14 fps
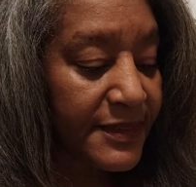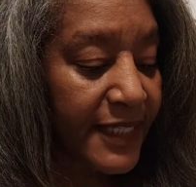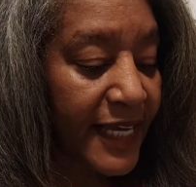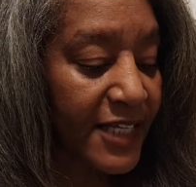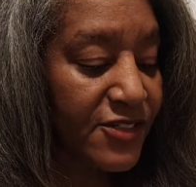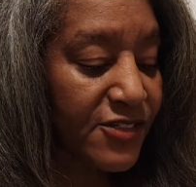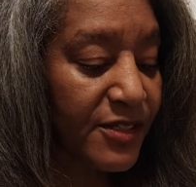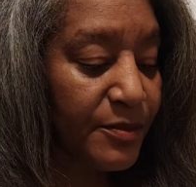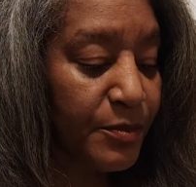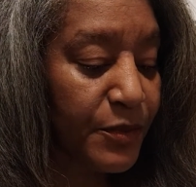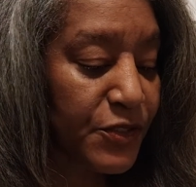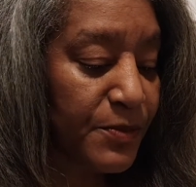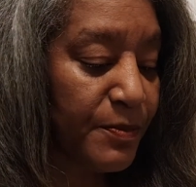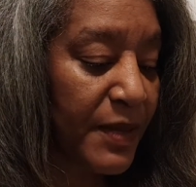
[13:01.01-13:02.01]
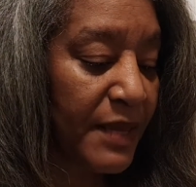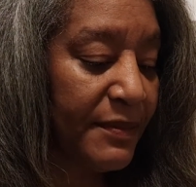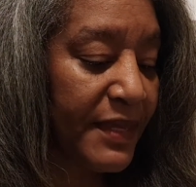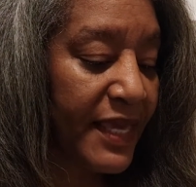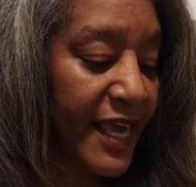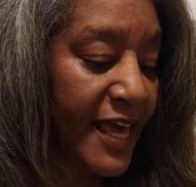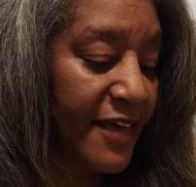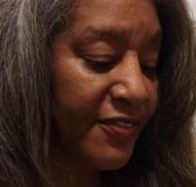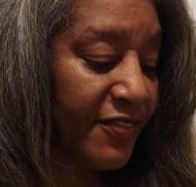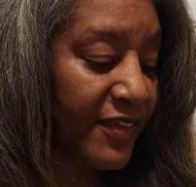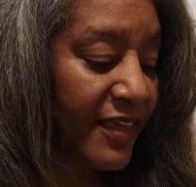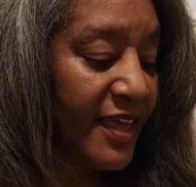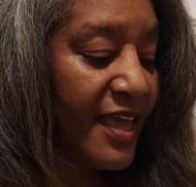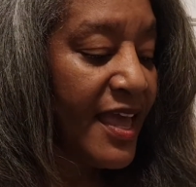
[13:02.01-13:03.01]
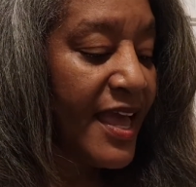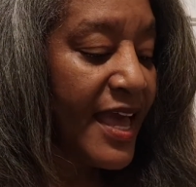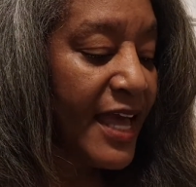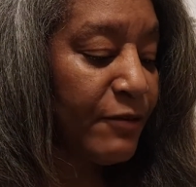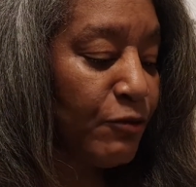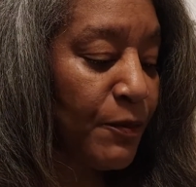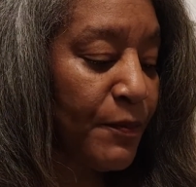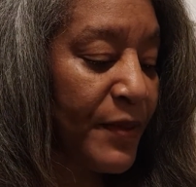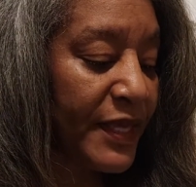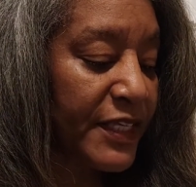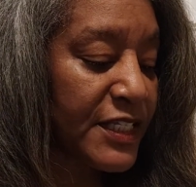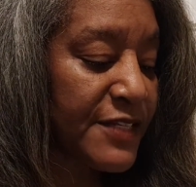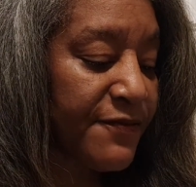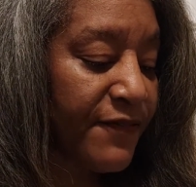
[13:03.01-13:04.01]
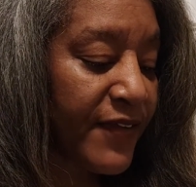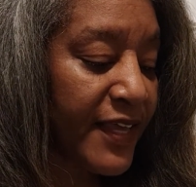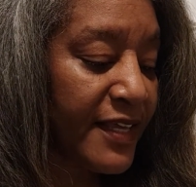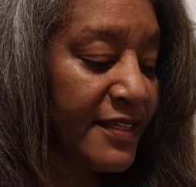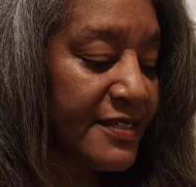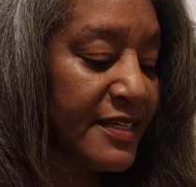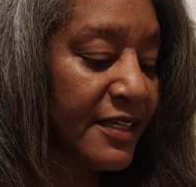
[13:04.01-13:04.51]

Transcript: Ashley pushed baby Kathy at Rebecca's face,